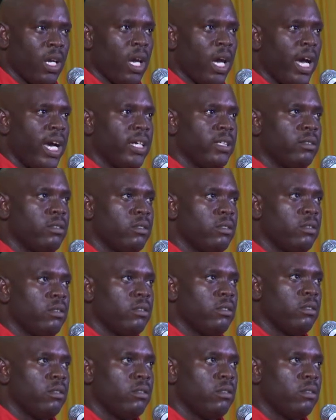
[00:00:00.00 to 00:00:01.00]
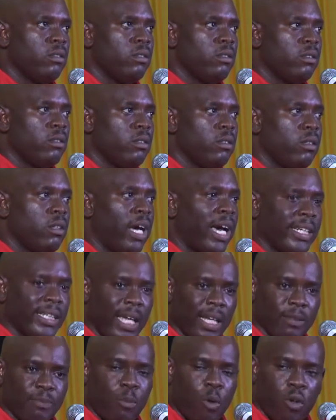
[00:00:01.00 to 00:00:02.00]
And at
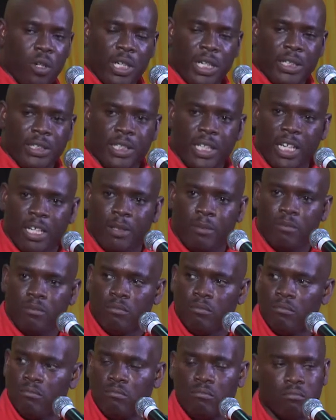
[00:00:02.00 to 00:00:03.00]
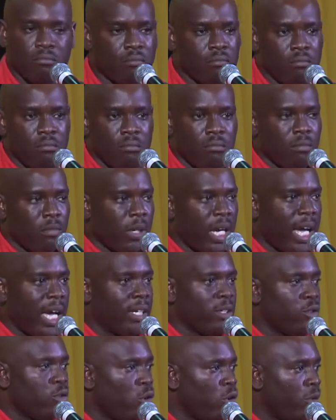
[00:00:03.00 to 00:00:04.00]
that point in time, I had
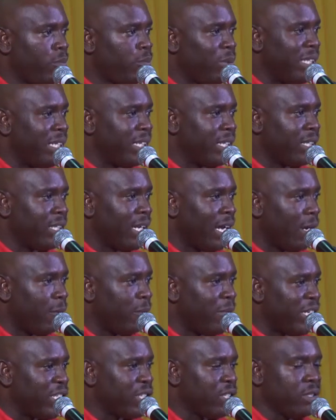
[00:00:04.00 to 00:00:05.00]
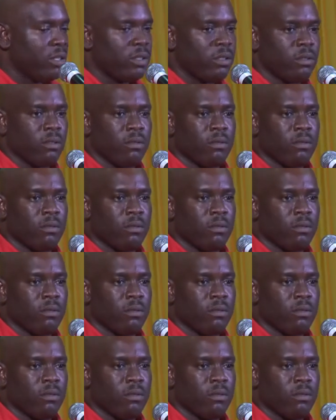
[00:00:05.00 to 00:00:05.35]
no political ambitions.